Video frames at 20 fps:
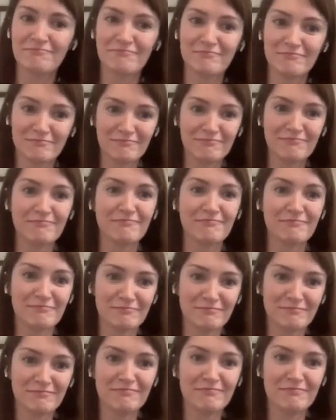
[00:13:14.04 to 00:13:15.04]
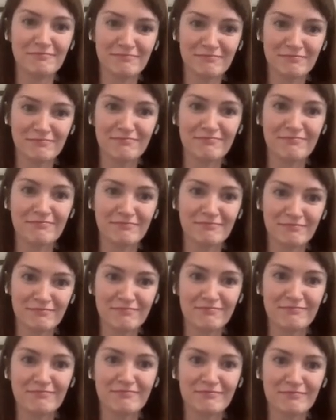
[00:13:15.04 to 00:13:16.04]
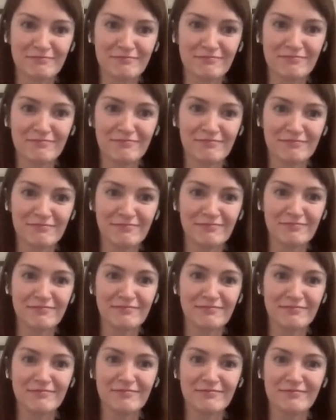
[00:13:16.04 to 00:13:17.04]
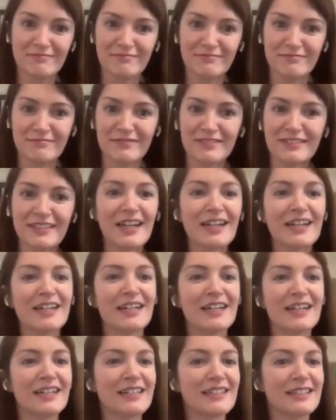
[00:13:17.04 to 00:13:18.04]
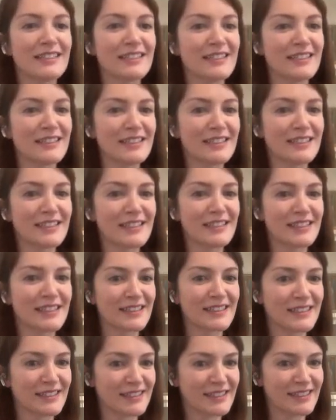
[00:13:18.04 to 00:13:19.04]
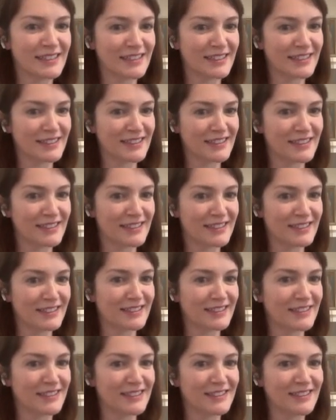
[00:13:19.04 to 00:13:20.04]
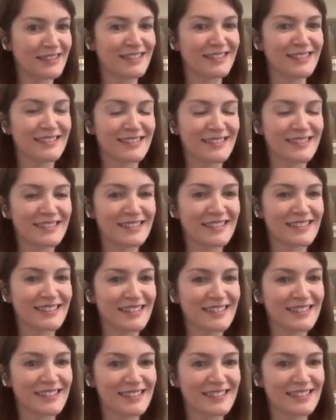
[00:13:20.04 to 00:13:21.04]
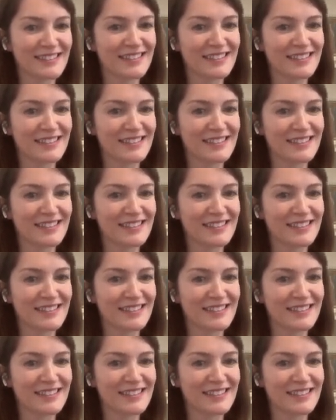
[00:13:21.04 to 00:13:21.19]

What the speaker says: This person isn't speaking.